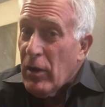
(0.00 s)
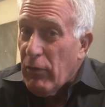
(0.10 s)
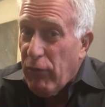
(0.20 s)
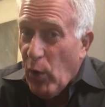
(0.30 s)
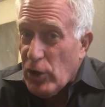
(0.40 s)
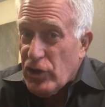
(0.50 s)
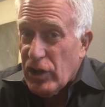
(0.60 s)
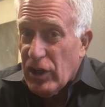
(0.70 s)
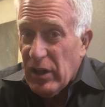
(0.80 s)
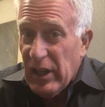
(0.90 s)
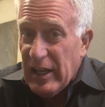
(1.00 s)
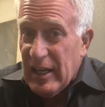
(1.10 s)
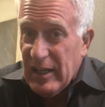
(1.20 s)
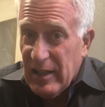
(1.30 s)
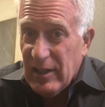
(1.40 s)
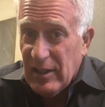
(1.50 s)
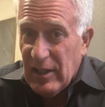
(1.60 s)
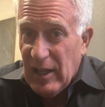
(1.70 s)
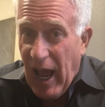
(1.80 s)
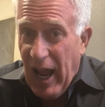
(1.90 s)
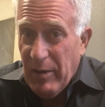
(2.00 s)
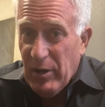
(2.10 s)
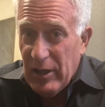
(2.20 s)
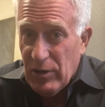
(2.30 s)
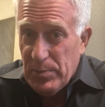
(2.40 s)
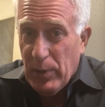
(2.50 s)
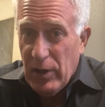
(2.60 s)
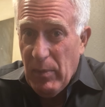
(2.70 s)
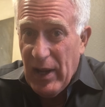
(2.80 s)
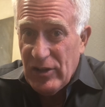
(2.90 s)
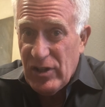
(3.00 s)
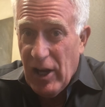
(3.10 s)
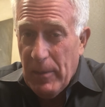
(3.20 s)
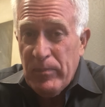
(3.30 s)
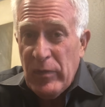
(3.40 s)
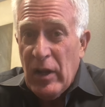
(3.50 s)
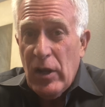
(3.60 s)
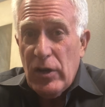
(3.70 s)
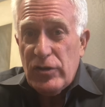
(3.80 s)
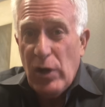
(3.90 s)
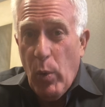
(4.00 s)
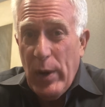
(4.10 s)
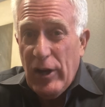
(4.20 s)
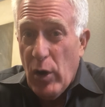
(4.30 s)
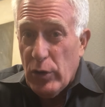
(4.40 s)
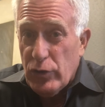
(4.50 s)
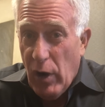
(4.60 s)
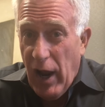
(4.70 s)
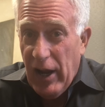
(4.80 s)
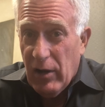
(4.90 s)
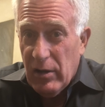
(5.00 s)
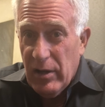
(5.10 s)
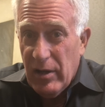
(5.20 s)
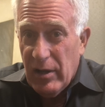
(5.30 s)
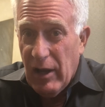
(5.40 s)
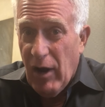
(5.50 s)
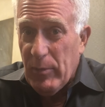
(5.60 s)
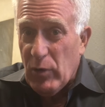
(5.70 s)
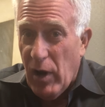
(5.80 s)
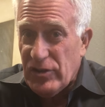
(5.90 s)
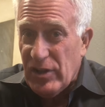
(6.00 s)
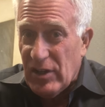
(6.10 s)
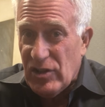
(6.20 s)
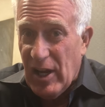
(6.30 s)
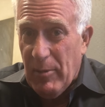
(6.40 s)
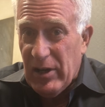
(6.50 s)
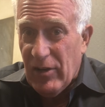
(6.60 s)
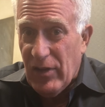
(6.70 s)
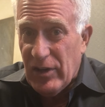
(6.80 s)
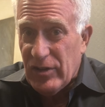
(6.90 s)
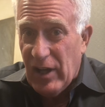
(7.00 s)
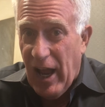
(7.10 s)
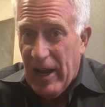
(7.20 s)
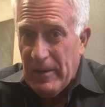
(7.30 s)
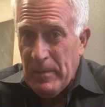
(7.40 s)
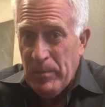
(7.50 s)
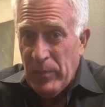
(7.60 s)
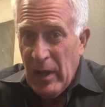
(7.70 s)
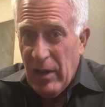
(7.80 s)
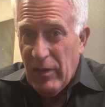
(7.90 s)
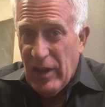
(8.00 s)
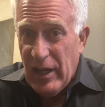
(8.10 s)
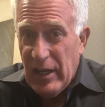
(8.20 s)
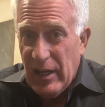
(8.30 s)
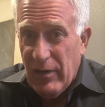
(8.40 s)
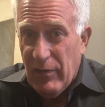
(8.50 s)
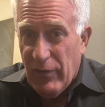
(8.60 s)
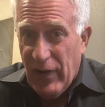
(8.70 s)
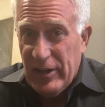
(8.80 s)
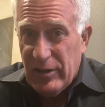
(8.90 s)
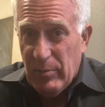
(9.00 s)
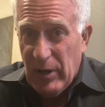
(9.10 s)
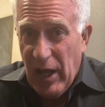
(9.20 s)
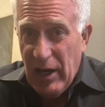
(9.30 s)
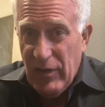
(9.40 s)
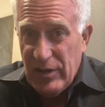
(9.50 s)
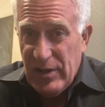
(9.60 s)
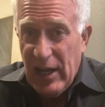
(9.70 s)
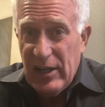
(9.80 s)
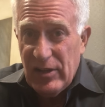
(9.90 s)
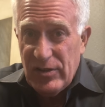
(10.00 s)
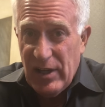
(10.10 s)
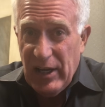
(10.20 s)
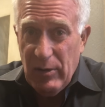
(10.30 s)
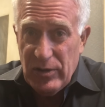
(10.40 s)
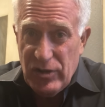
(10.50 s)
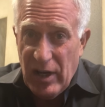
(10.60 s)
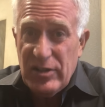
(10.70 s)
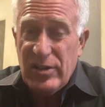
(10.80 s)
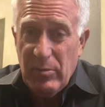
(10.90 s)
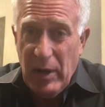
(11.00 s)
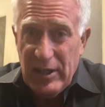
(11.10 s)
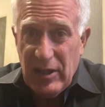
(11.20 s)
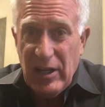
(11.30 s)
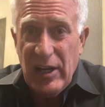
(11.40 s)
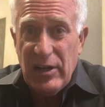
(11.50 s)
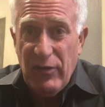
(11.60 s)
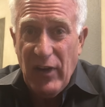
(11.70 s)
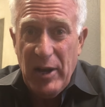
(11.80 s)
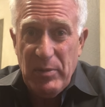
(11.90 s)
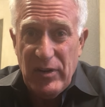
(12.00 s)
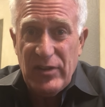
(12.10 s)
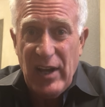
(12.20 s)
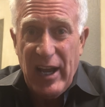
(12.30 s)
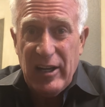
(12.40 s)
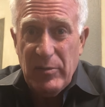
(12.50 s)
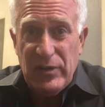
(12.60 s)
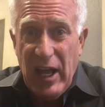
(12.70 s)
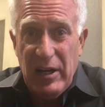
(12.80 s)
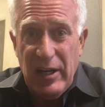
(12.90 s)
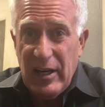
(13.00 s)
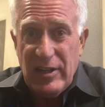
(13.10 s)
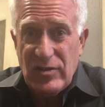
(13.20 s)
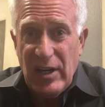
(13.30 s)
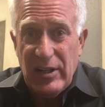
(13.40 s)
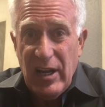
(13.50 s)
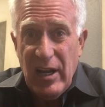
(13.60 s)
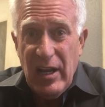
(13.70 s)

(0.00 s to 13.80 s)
Fortunately, he didn't die, but he was pretty messed up. So we go to trial. Now, I'm cross-examining this guy. The victim got on the stand and said, I was chasing him, I did get in a fight, but this guy comes out, he said,